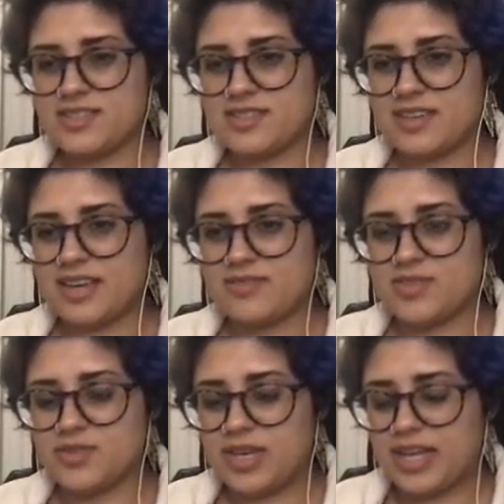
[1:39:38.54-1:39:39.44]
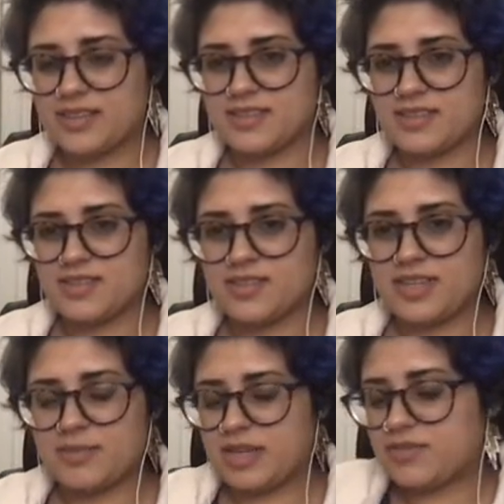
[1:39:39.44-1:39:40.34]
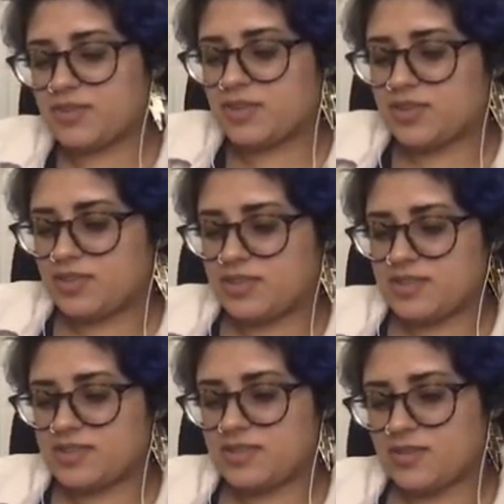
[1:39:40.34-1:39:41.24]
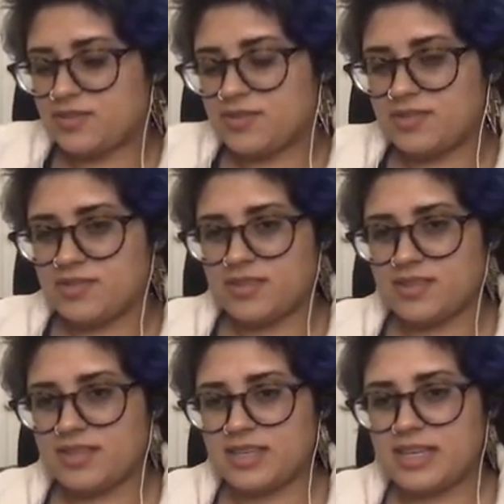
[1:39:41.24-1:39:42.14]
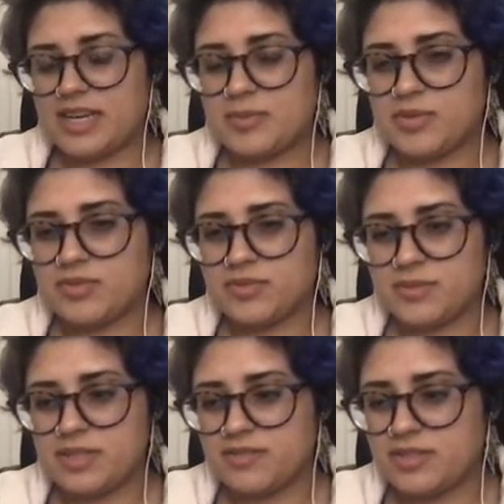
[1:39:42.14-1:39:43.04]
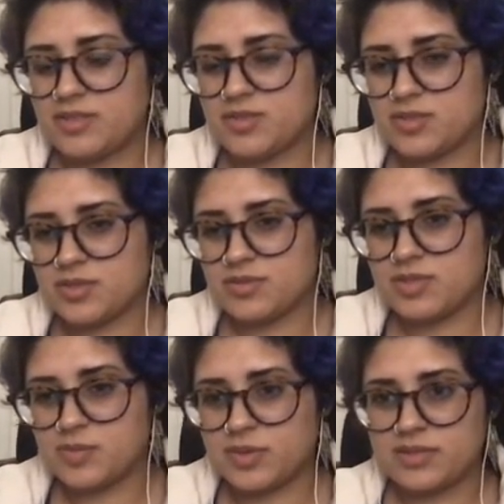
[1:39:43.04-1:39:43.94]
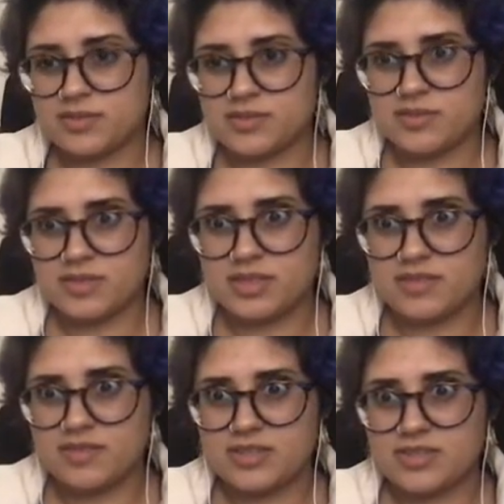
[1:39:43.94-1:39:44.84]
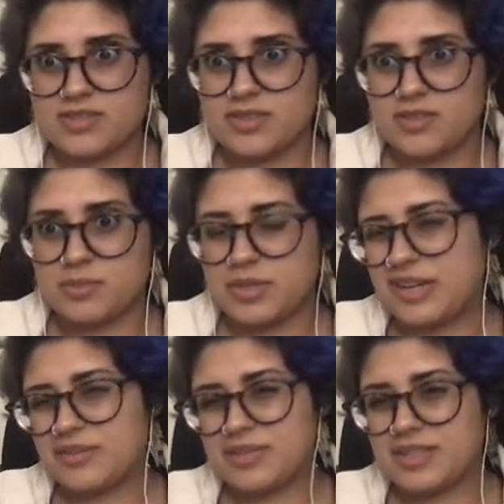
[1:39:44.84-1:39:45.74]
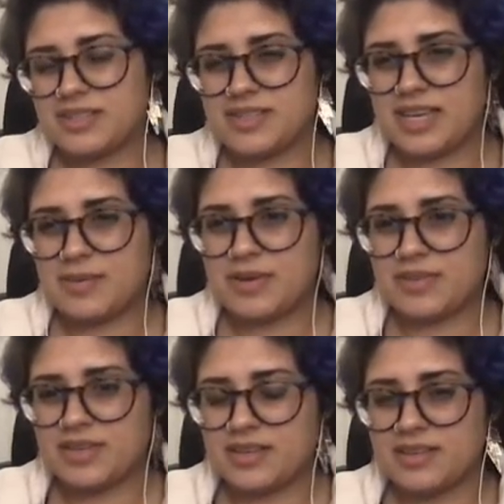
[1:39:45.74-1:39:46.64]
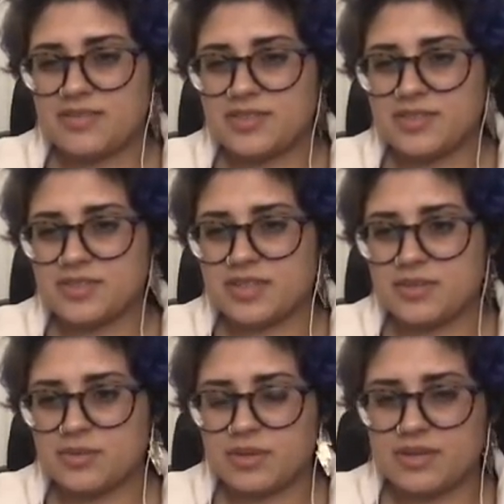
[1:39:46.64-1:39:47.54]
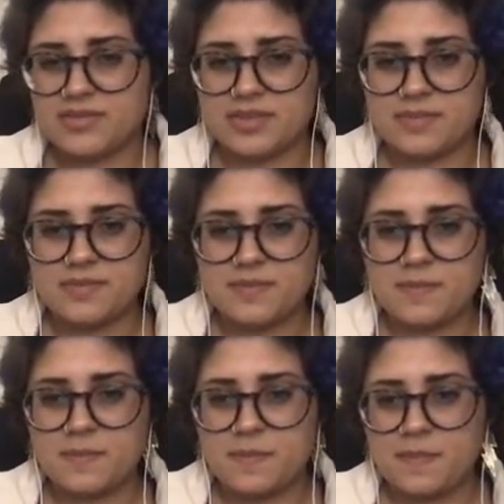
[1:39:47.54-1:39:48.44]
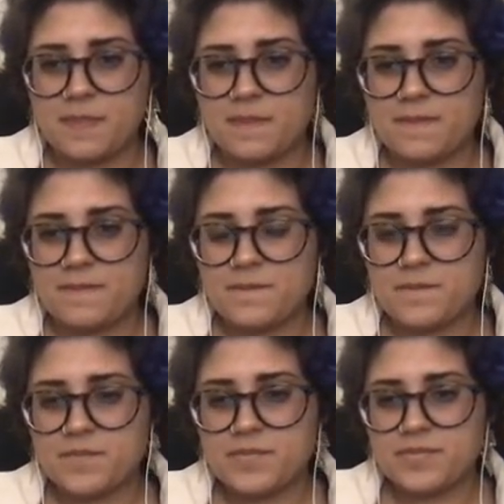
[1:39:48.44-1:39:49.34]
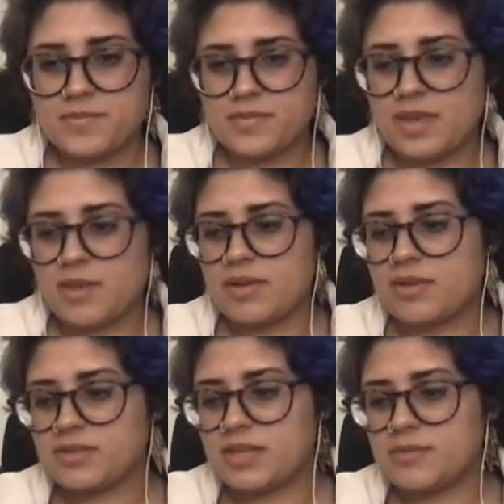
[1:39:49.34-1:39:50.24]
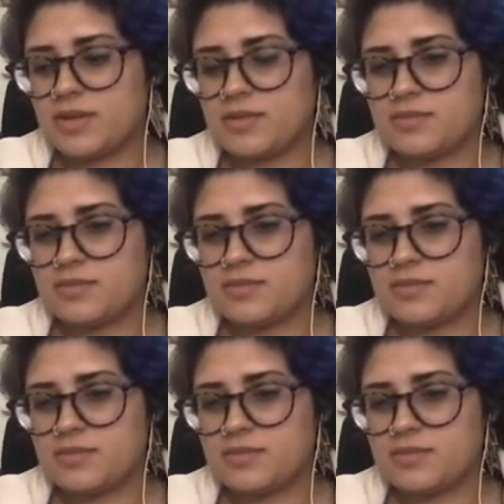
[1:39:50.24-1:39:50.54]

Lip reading: I have two cats, and they're named after Hurley and Sloan, the gay couple from the Adventure Zone. Spoilers for the Adventure Zone, but not really because it came out like 11 years ago or whatever. Came out a long time ago.